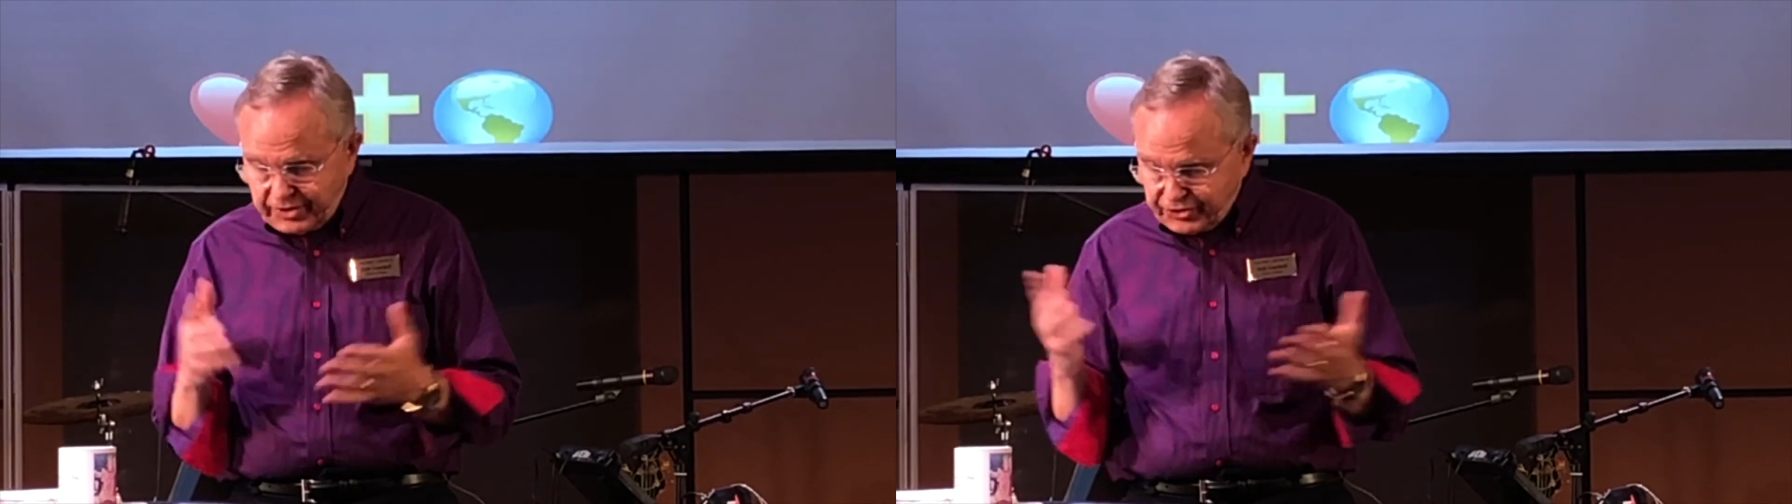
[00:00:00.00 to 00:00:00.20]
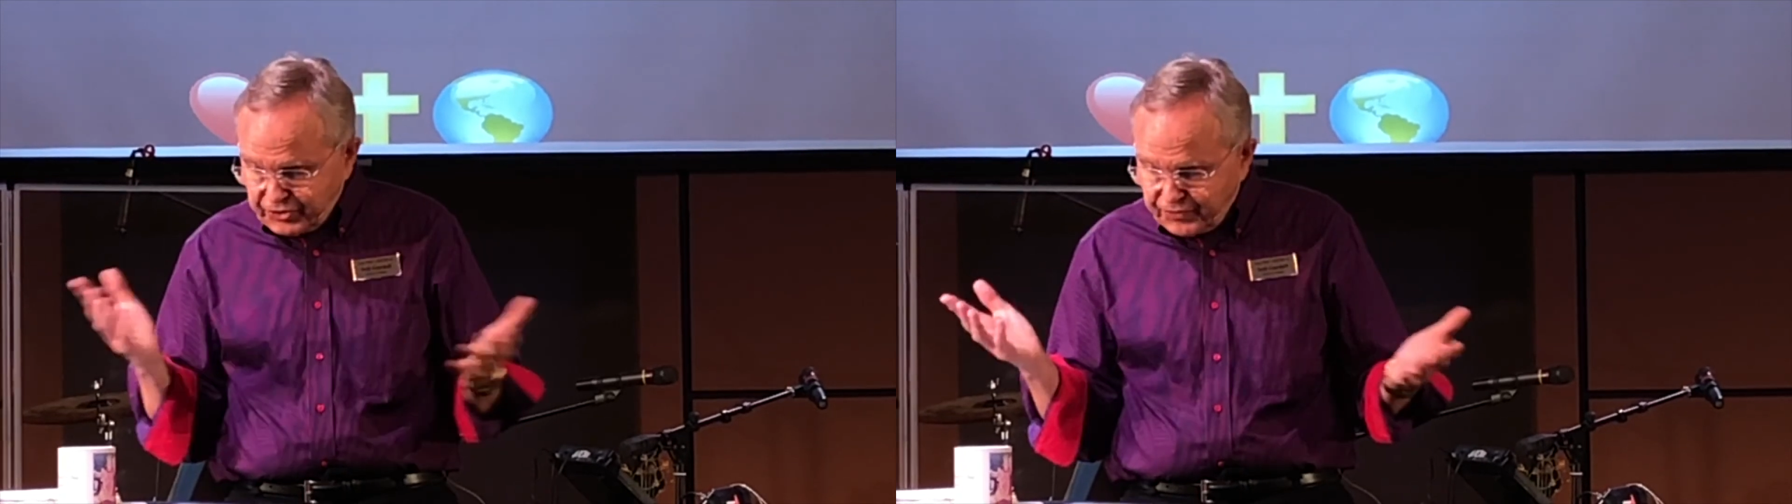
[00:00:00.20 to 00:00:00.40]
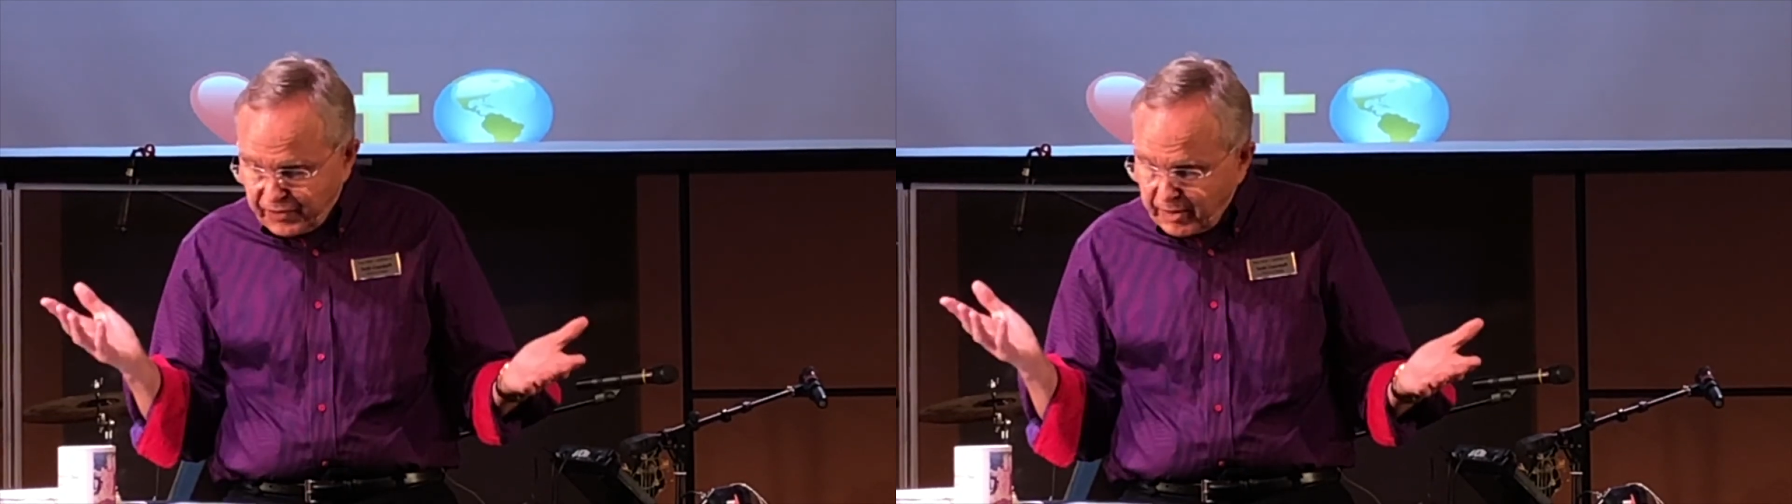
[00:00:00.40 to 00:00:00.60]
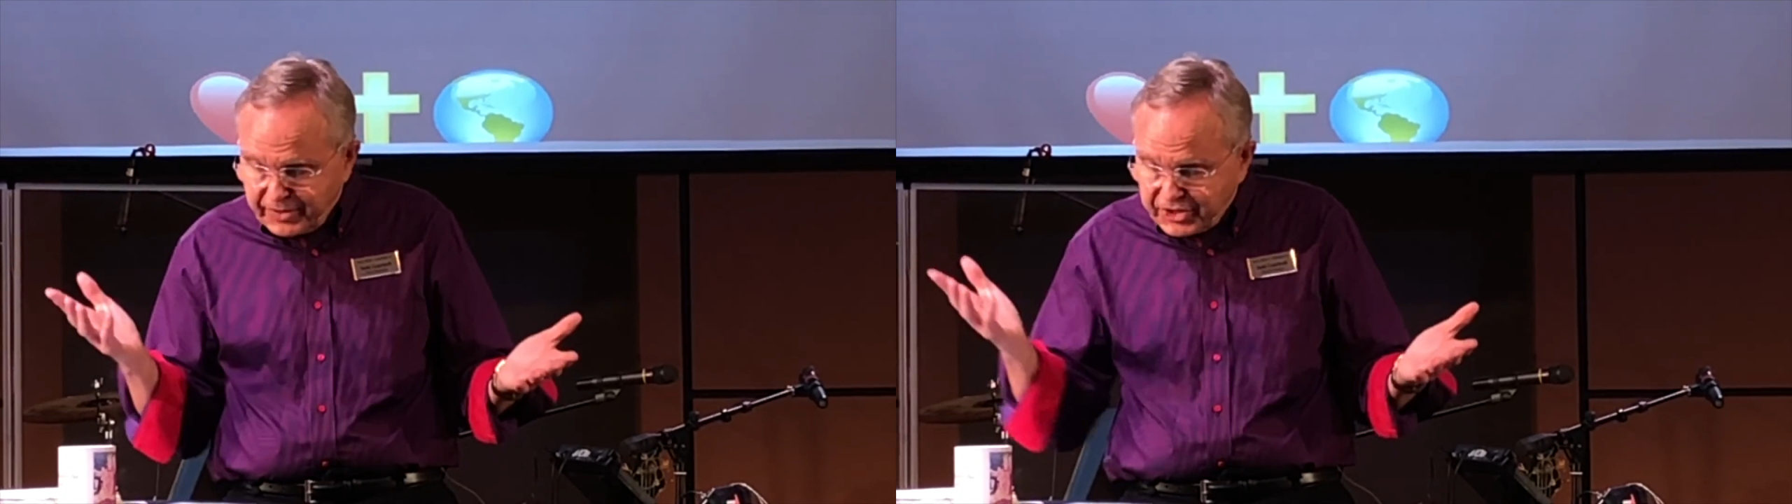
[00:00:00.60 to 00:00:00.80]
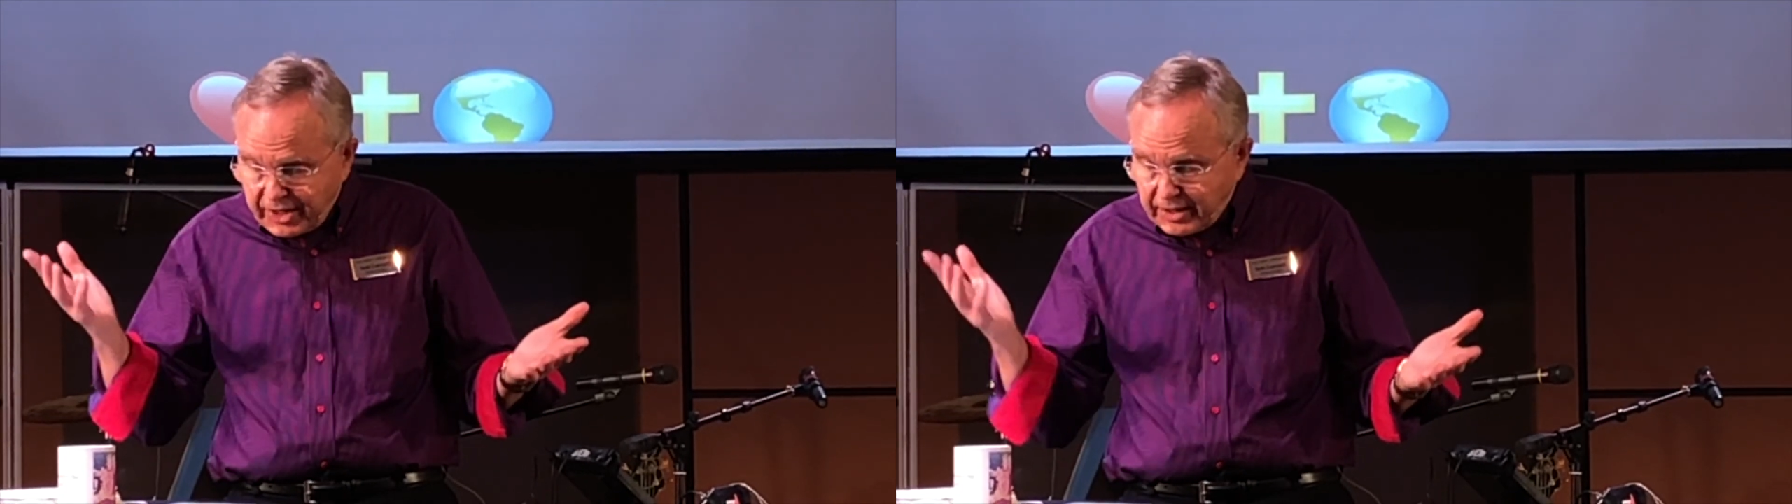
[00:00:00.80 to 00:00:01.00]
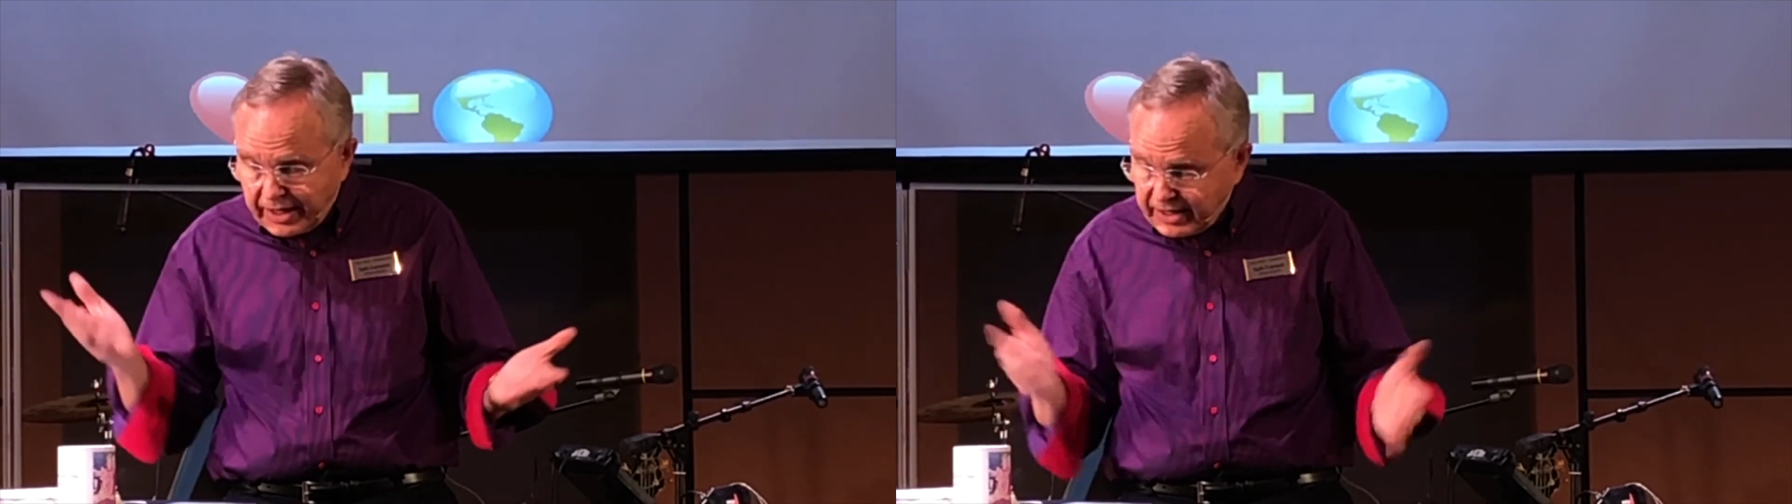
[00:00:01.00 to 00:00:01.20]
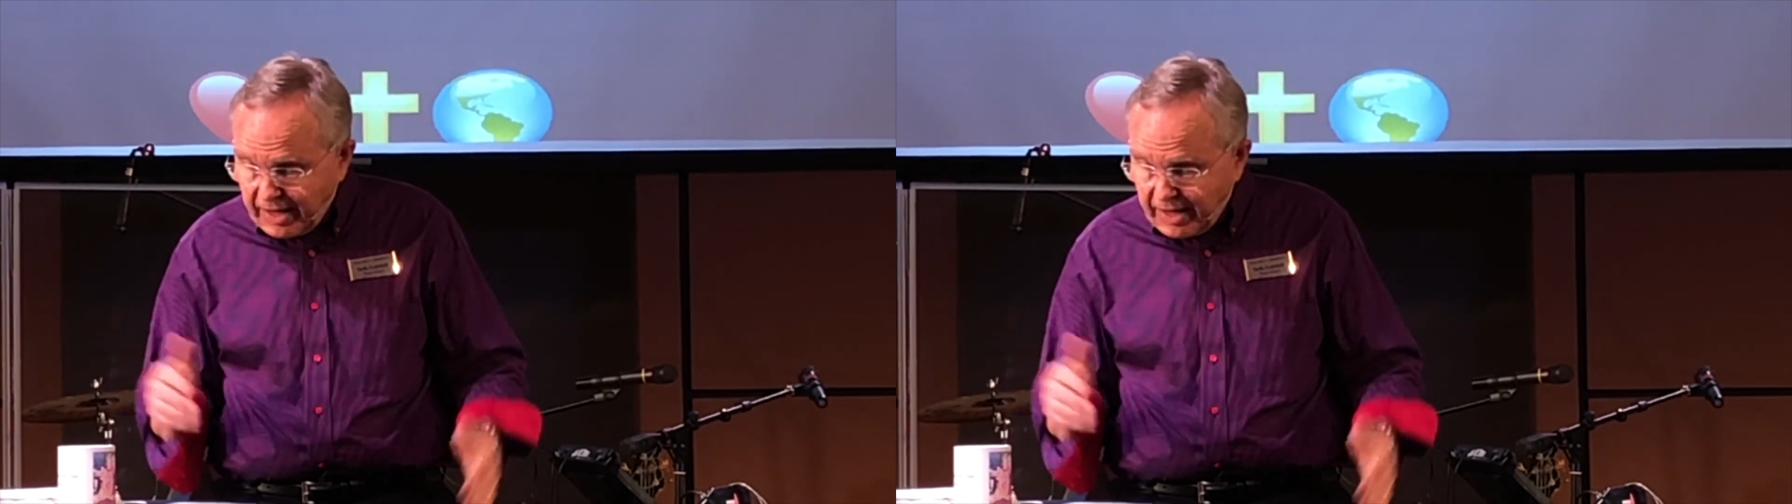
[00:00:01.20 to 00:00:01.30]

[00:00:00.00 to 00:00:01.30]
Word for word: this is verbiage I like.